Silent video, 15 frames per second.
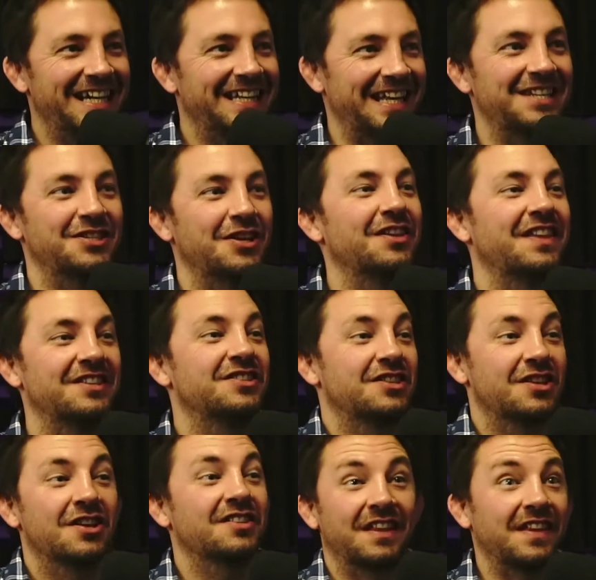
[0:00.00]
it's not that's not like
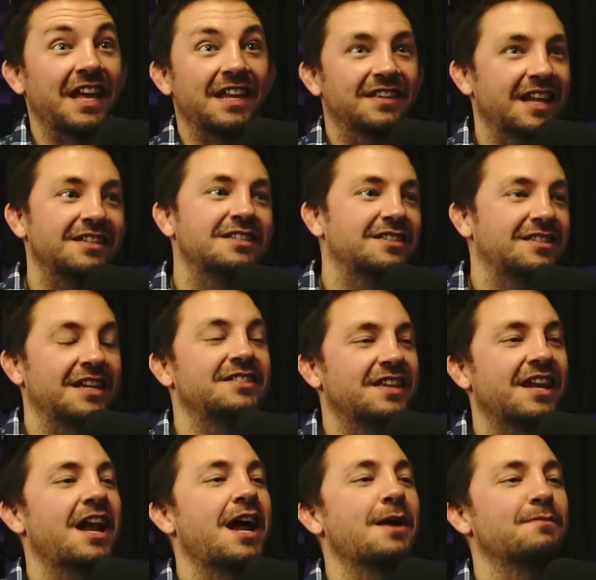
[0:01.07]
that
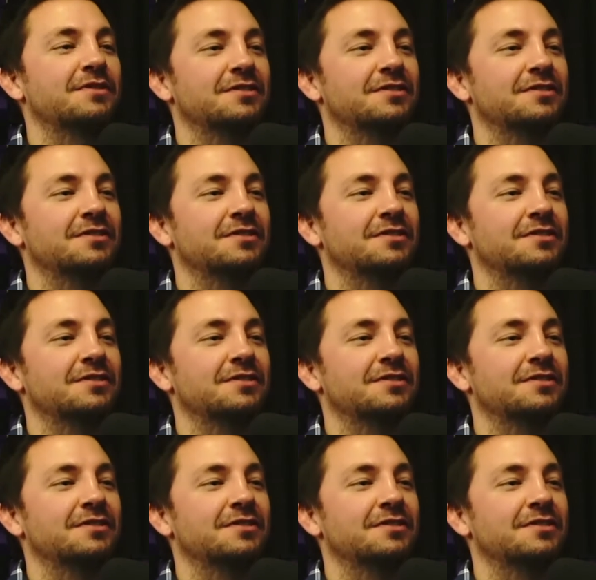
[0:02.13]
happens.